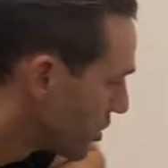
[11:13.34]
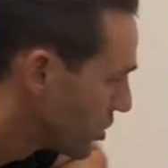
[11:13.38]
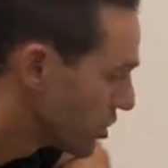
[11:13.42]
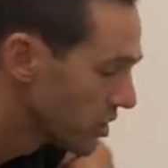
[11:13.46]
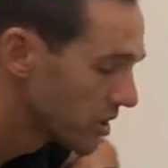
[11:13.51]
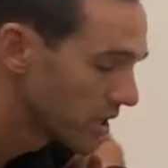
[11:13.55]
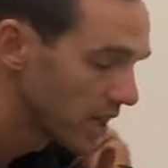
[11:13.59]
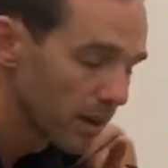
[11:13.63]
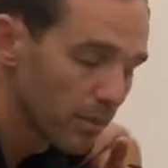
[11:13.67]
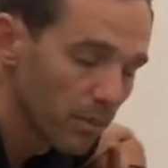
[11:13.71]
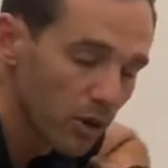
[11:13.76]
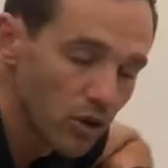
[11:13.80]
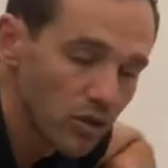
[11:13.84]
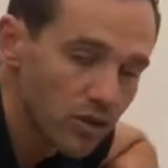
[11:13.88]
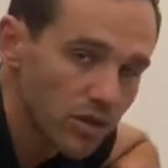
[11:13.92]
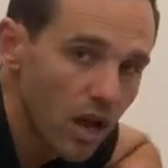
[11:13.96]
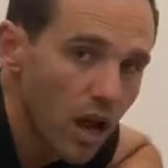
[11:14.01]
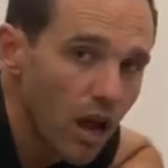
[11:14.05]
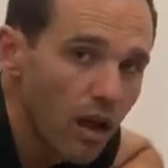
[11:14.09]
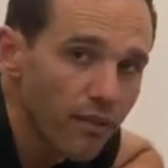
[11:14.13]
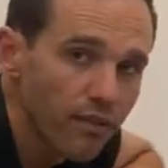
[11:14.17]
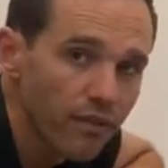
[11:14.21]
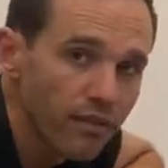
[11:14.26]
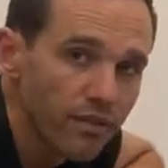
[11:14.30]
your timer goes
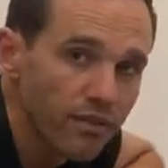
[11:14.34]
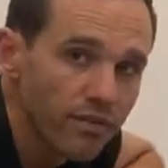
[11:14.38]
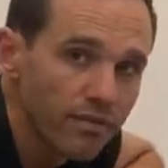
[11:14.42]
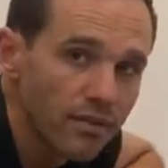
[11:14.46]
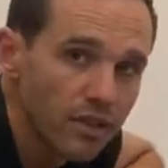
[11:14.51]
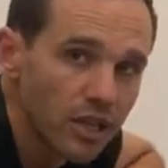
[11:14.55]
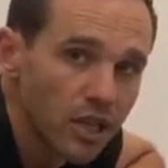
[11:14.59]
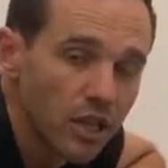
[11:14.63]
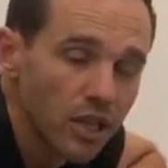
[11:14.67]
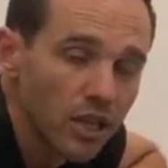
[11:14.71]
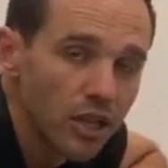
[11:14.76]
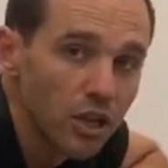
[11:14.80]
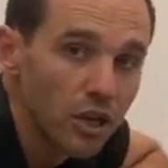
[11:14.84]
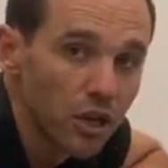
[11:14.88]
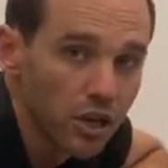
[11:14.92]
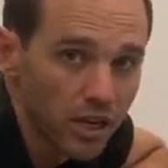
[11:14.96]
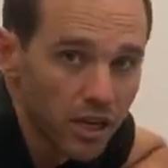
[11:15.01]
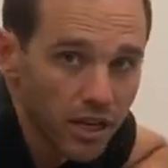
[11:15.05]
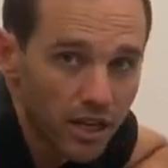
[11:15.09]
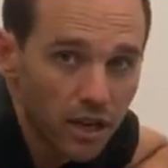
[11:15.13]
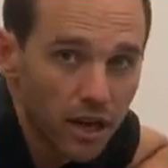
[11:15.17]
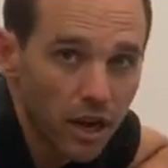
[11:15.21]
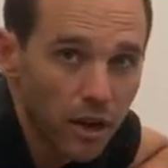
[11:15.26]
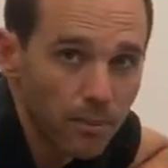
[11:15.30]
off, you're
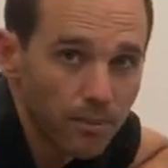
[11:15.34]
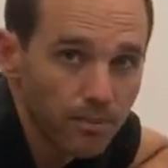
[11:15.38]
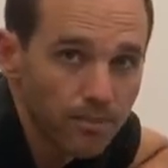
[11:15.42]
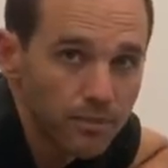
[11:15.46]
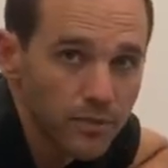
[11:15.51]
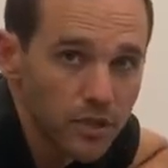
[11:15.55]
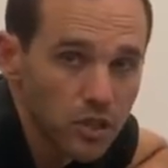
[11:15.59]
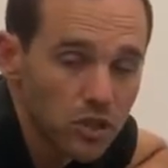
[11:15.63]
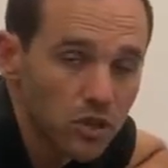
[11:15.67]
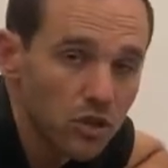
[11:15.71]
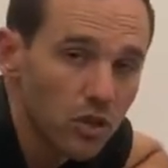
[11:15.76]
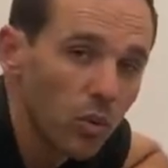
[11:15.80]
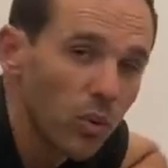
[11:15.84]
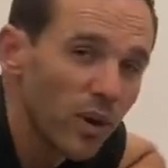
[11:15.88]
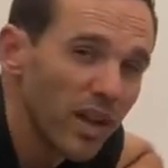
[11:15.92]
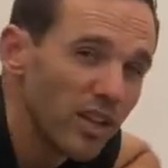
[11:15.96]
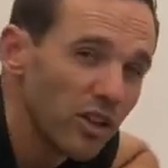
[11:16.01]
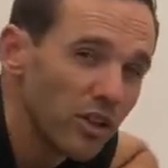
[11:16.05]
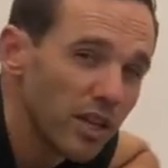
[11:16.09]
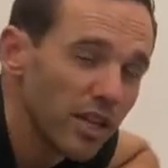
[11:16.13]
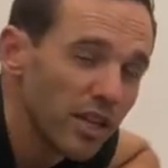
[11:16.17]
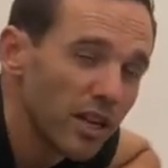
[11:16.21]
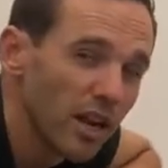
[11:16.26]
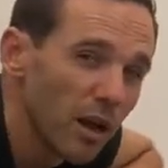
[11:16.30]
gonna get up. So the way
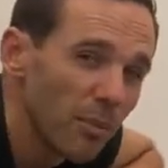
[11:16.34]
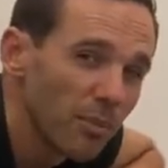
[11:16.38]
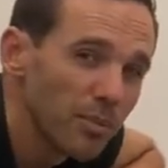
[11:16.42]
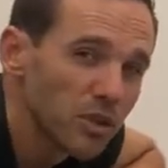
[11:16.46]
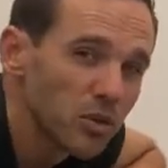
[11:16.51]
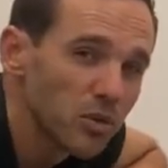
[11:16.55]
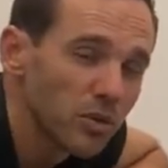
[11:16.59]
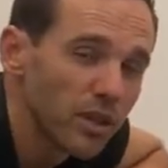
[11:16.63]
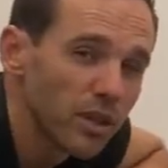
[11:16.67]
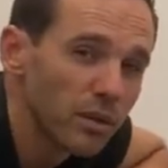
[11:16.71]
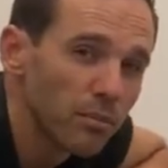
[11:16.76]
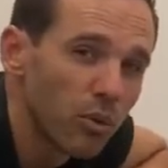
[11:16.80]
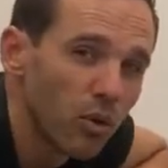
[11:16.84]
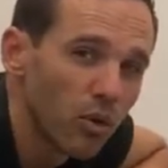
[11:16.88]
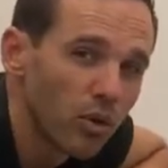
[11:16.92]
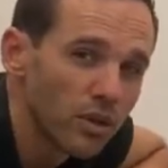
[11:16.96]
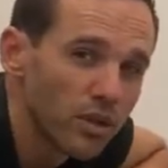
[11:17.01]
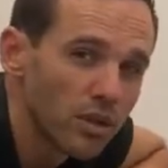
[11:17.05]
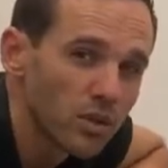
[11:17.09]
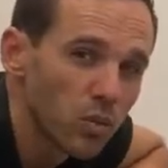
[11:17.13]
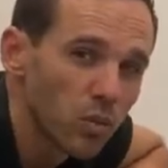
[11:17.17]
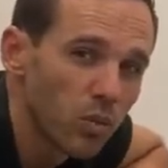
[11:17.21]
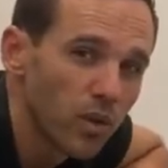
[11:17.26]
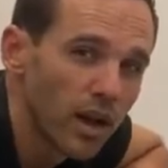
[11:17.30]
you get up is really
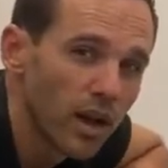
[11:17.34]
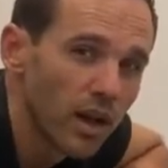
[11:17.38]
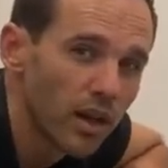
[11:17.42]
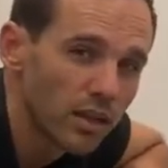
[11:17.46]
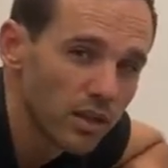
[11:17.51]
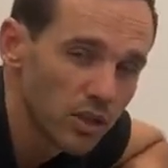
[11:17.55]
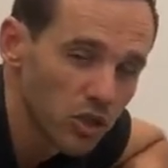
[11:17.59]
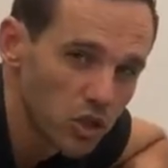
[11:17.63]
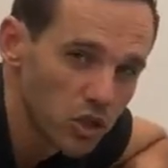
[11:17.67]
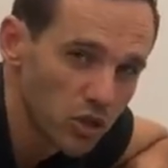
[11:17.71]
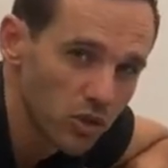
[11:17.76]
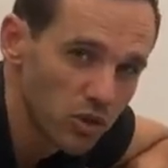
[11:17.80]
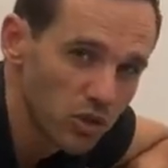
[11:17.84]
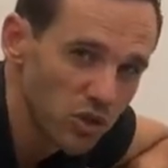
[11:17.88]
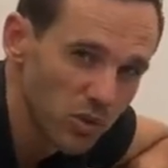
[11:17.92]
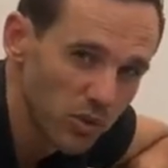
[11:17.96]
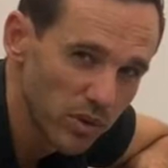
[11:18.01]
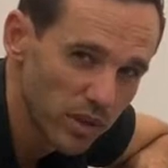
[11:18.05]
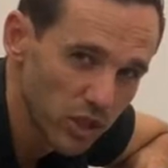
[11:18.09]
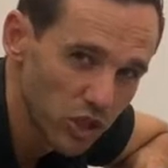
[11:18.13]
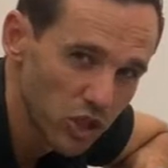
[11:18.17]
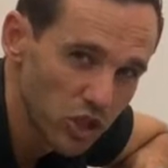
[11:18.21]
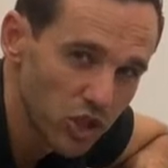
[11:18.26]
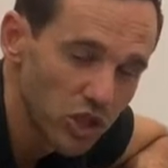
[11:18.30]
important as well, and it shows you
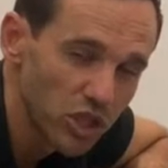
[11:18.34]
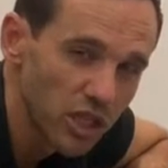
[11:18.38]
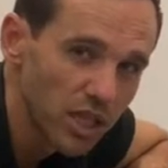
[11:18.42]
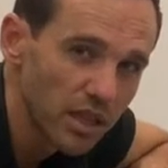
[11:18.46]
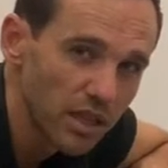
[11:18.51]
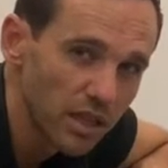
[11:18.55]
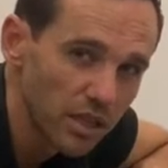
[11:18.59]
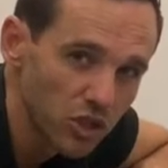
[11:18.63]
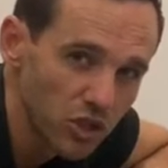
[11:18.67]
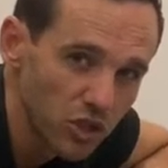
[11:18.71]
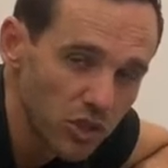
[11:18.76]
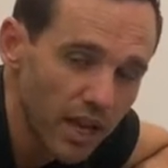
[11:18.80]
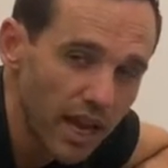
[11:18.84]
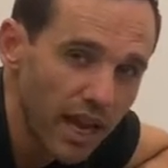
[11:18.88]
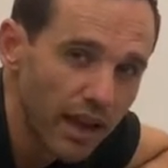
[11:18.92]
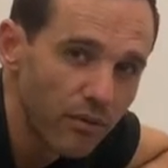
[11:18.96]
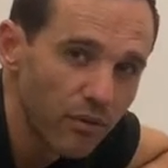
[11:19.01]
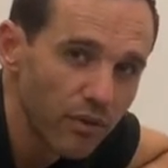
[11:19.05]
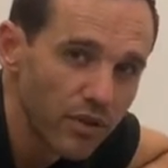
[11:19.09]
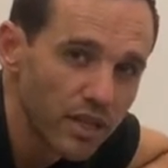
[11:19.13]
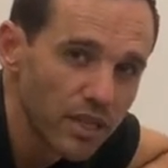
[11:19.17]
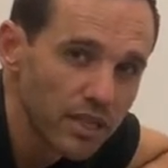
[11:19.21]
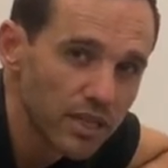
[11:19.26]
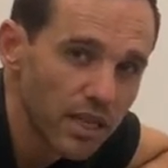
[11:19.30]
in the sheet that you
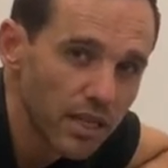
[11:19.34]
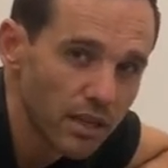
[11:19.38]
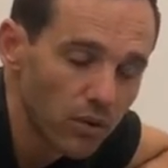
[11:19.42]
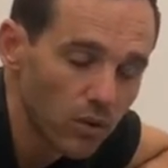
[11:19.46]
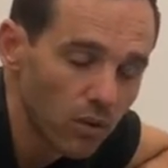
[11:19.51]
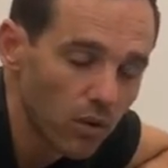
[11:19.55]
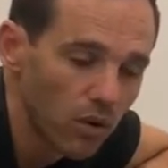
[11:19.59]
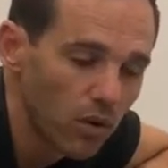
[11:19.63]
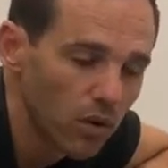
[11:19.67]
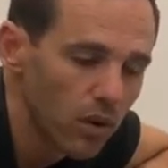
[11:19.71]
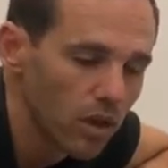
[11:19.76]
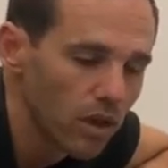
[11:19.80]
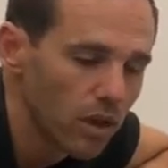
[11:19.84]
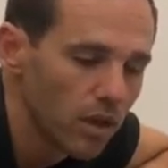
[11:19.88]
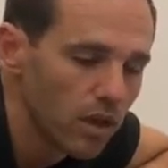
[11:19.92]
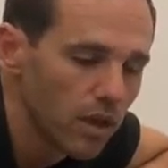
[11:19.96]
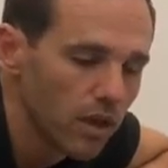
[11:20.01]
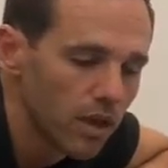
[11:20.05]
have with the Denneroll.